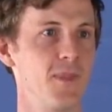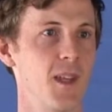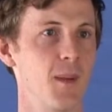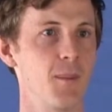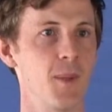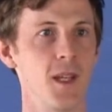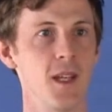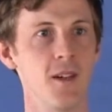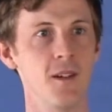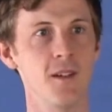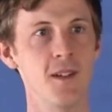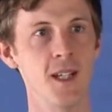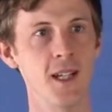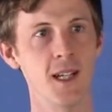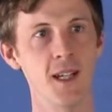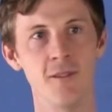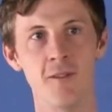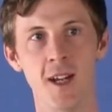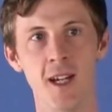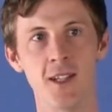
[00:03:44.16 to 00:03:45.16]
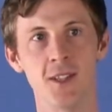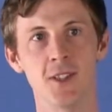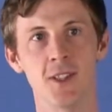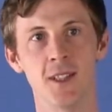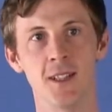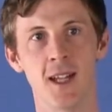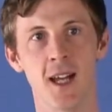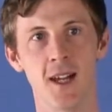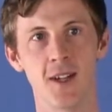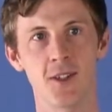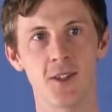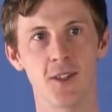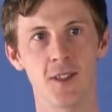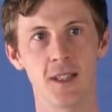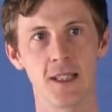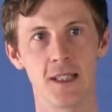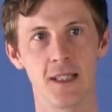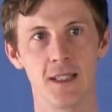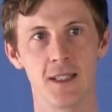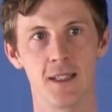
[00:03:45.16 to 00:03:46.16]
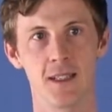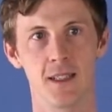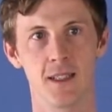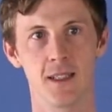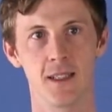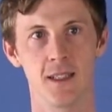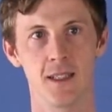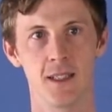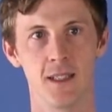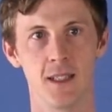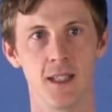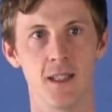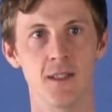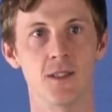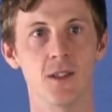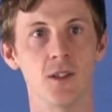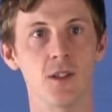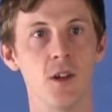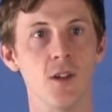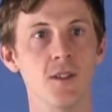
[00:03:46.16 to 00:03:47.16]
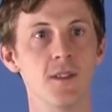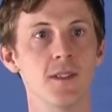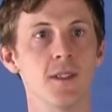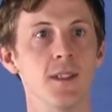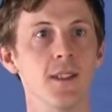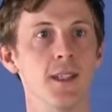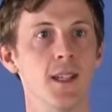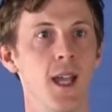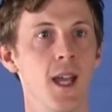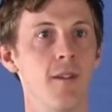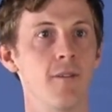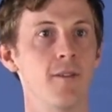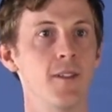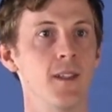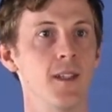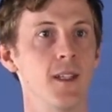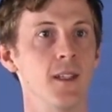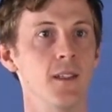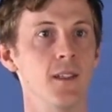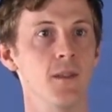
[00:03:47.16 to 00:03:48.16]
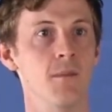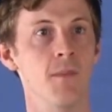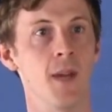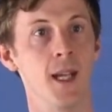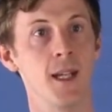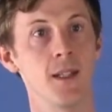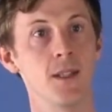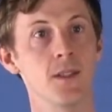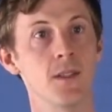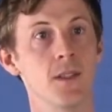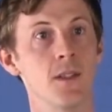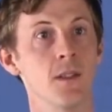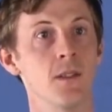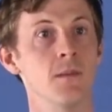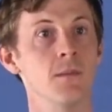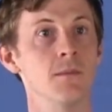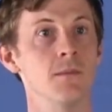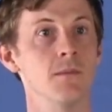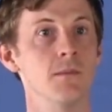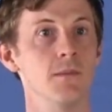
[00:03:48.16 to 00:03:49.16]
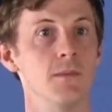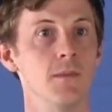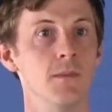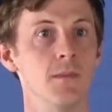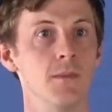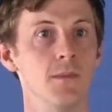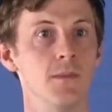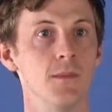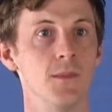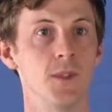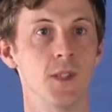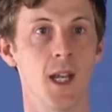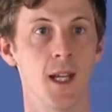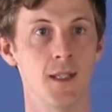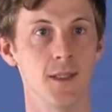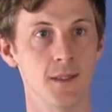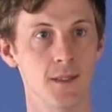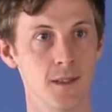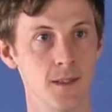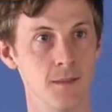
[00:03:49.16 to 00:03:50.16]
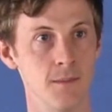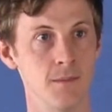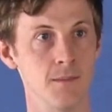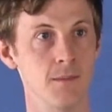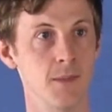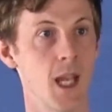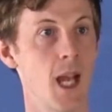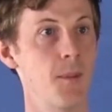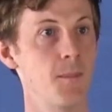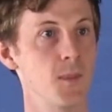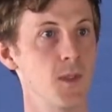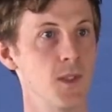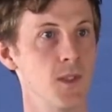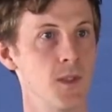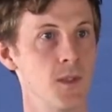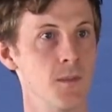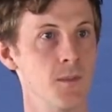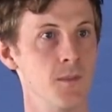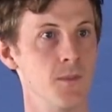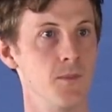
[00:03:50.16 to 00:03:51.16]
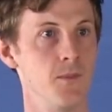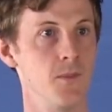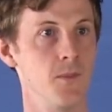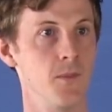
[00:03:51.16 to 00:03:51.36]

appearing and vanishing naturally. And so constantly efforting to manage them, chase them, capture them,